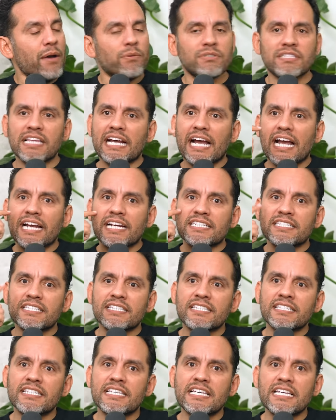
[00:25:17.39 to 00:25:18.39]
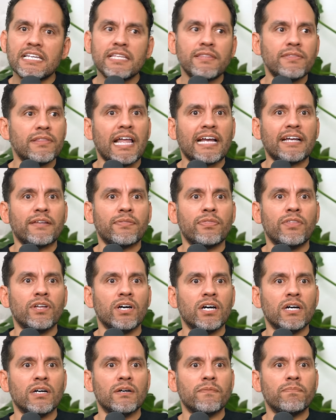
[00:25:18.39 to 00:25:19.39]
It was like I could see like
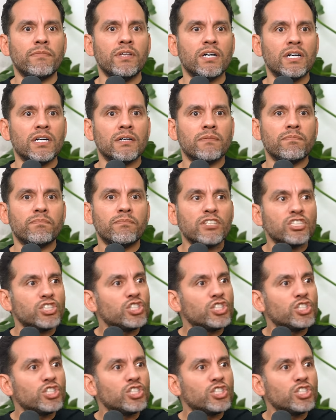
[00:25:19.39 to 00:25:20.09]
the the the